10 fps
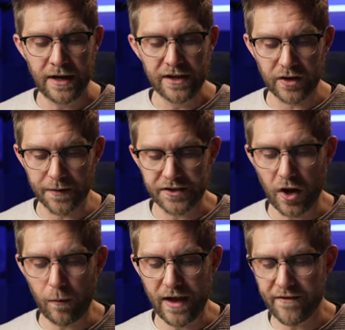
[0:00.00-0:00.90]
So at the
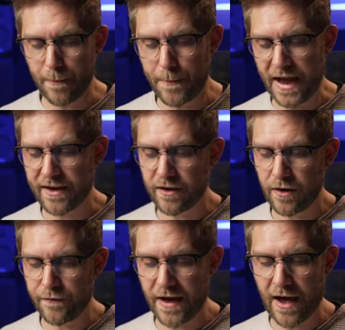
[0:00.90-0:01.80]
top, we have our bank
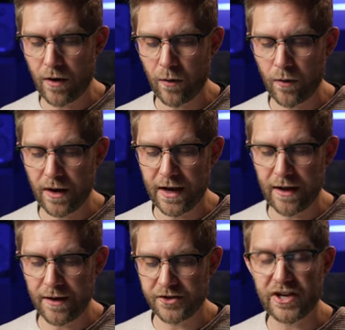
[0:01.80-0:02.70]
of our
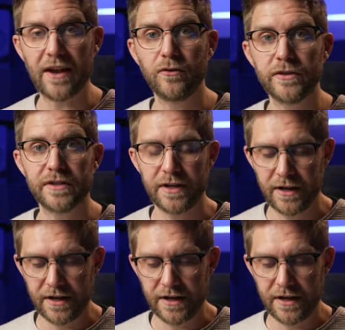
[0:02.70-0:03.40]
uh, channels.